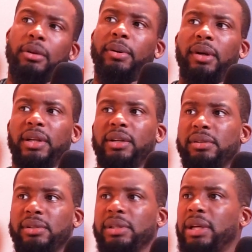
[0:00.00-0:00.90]
to park there
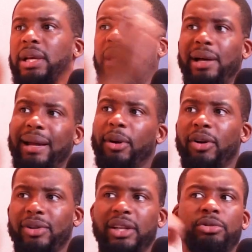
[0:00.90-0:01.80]
because I ain't parking
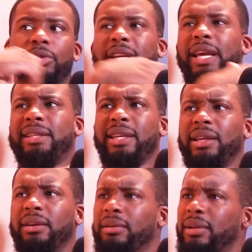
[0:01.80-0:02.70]
on the next road to get a ticket.
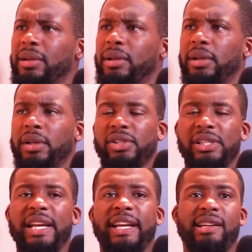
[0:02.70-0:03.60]
Yeah. She's
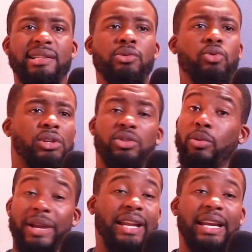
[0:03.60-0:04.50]
like, yeah, no, that's cool. That's cool. We
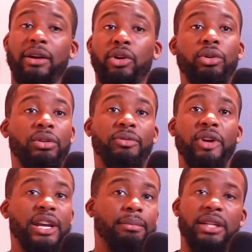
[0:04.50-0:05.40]
had like a good
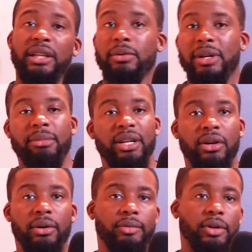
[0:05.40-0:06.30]
thirty minute, twenty minute
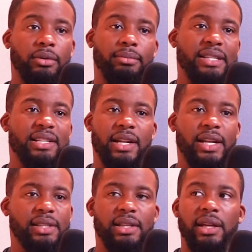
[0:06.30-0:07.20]
convo. And see her the
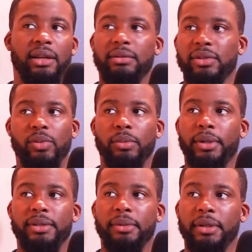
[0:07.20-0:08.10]
next day. Just walked
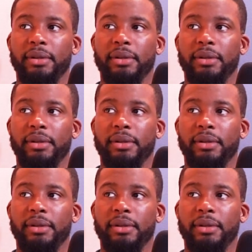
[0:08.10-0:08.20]
past me.